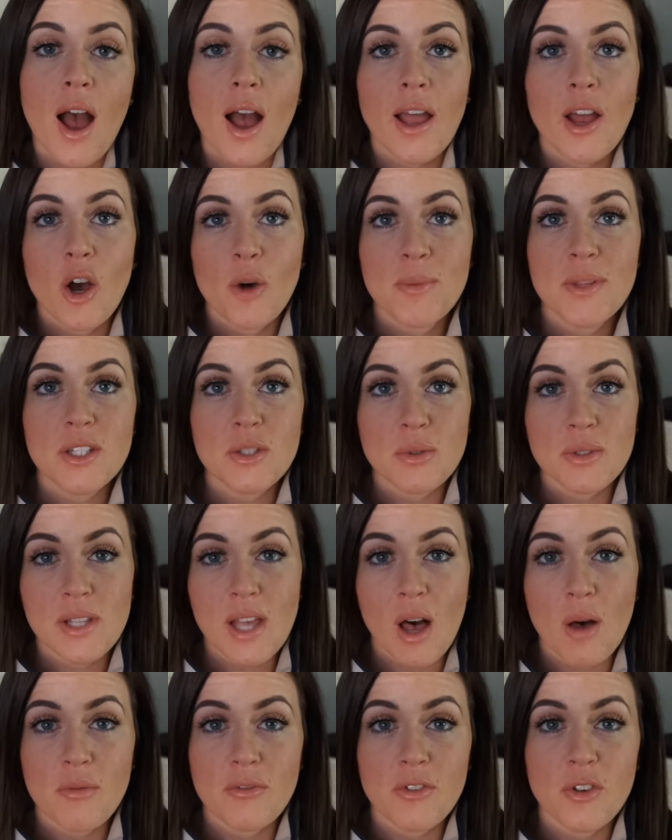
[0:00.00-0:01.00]
I hope this was
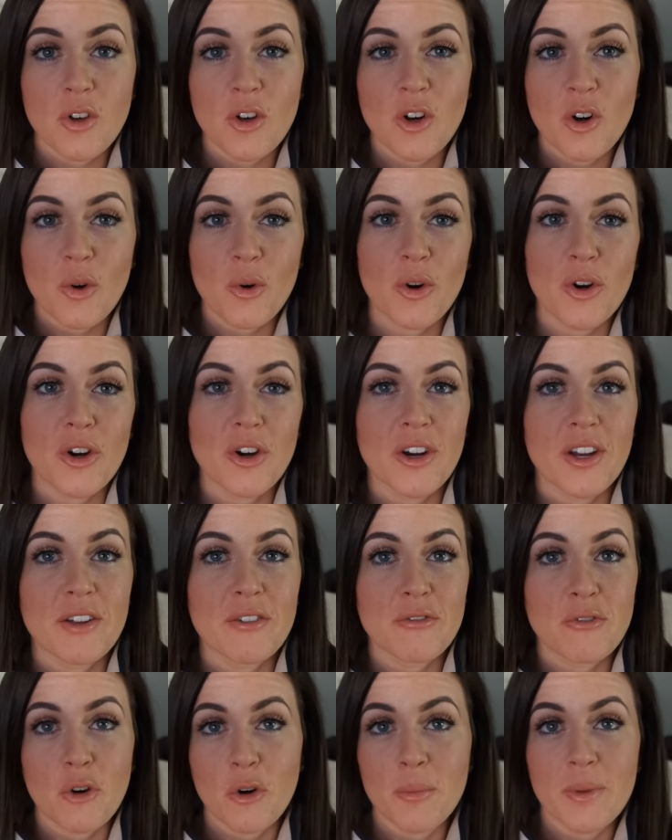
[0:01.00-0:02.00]
helpful or
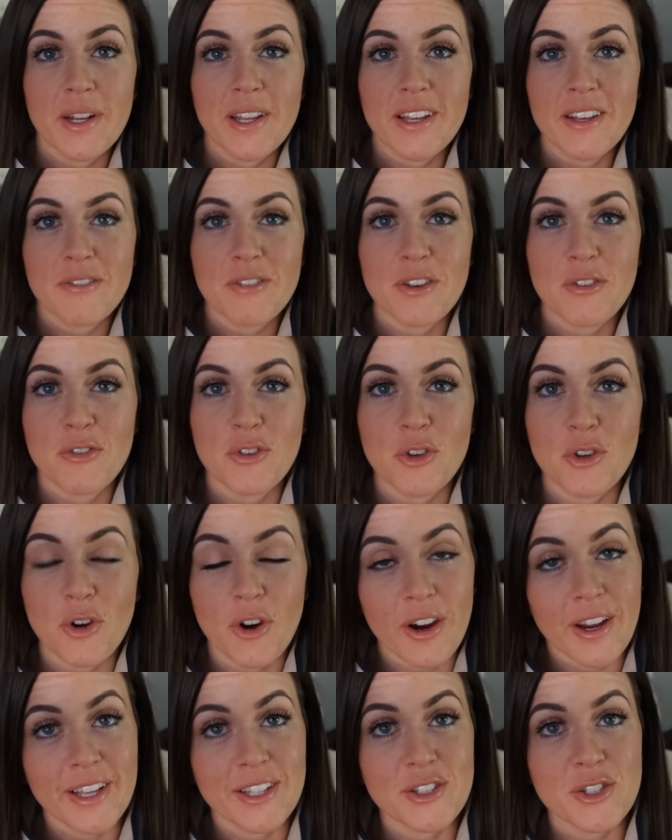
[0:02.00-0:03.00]
informative if you
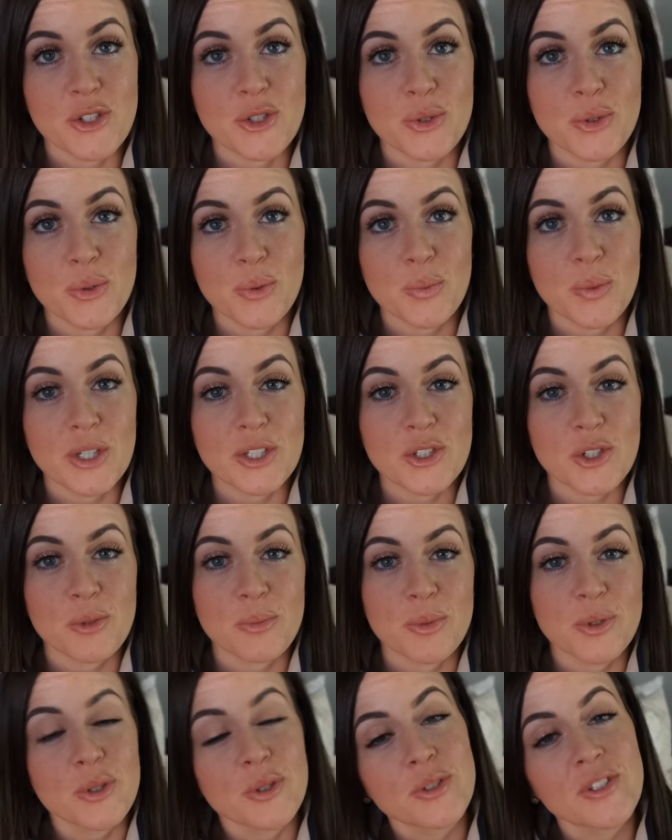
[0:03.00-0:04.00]
are into
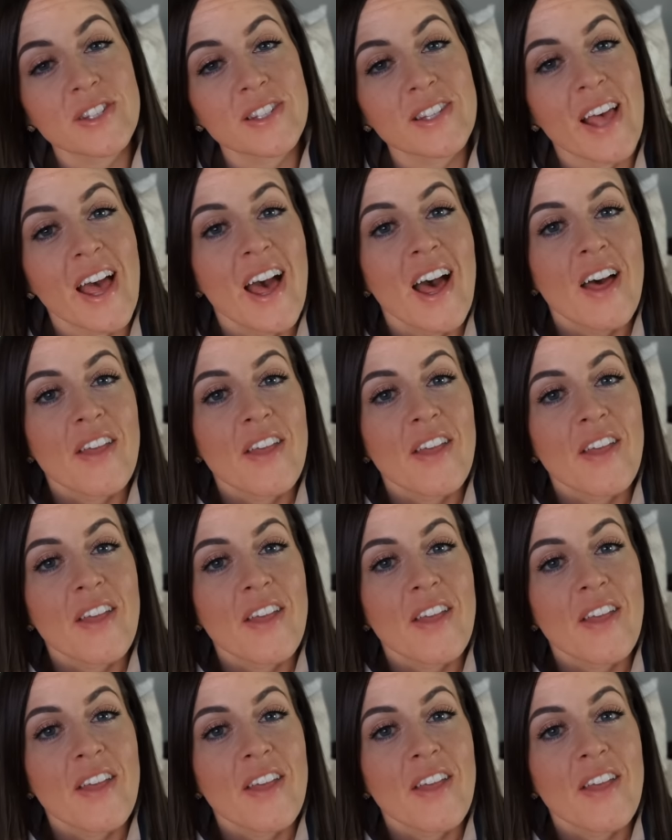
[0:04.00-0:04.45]
winter boots.